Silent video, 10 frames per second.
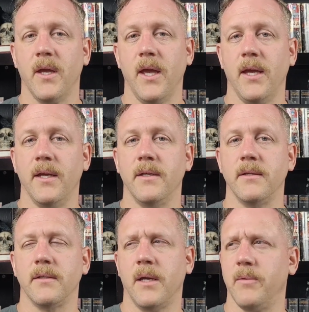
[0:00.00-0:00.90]

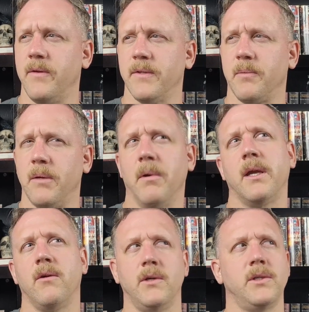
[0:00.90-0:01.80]
And I believe it's played by
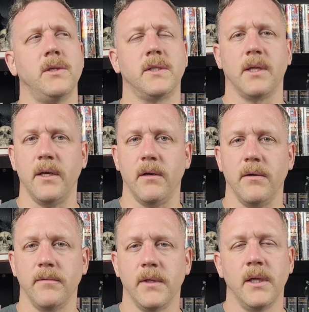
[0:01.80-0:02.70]
Christian Slater,